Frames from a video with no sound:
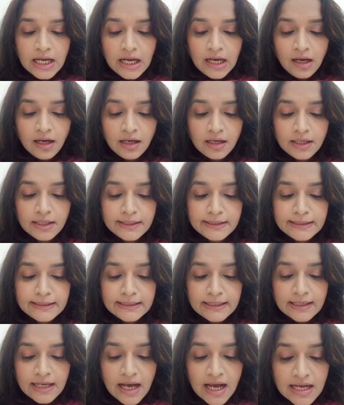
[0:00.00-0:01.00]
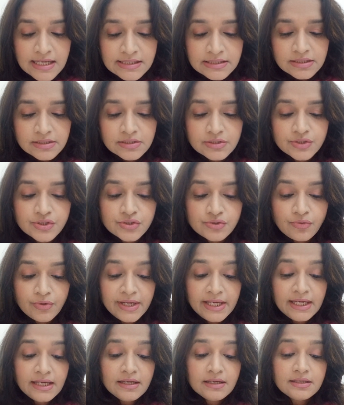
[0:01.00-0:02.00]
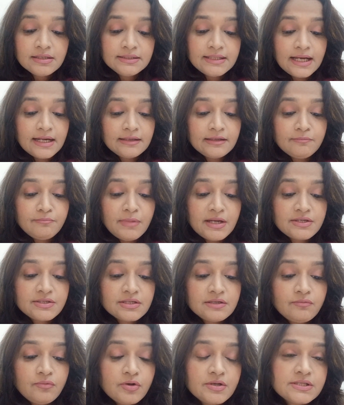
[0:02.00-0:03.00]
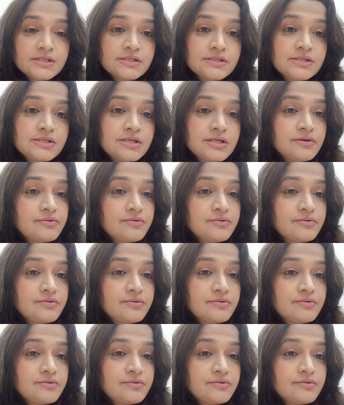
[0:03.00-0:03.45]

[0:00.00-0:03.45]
Last, showing that the matter was